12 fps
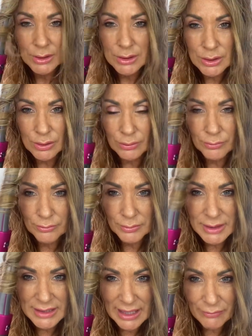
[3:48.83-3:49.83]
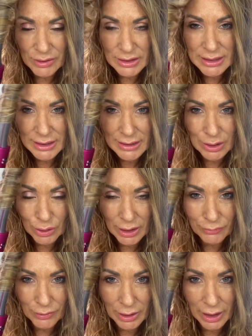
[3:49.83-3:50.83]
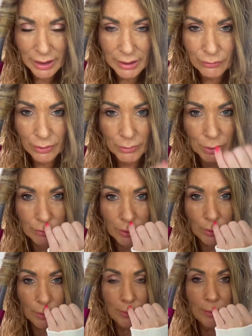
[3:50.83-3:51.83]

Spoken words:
sort of 70s look, if you like, from the root.